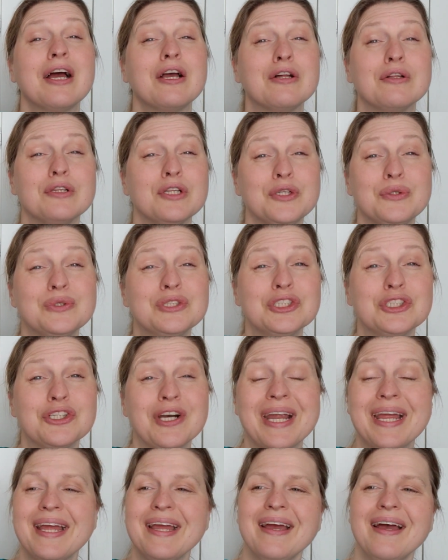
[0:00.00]
a glue
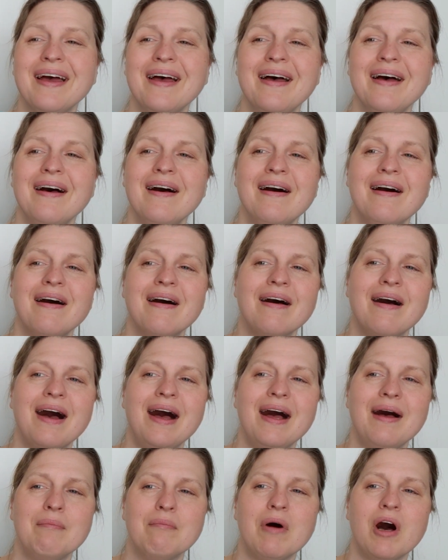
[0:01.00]
string
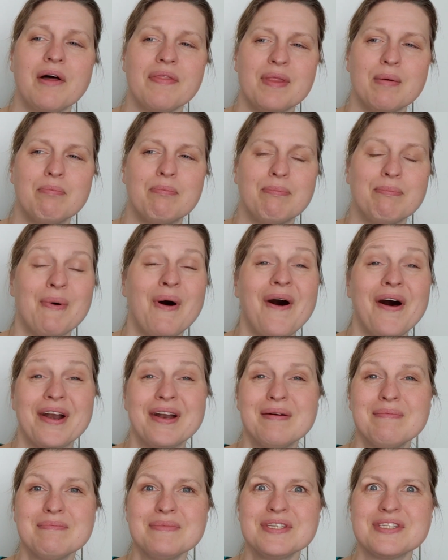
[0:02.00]
on the
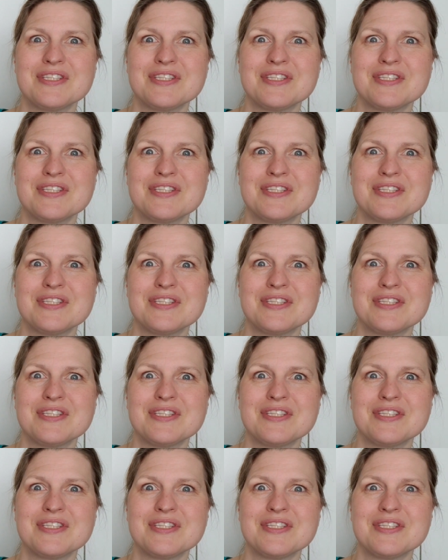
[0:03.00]
bottom.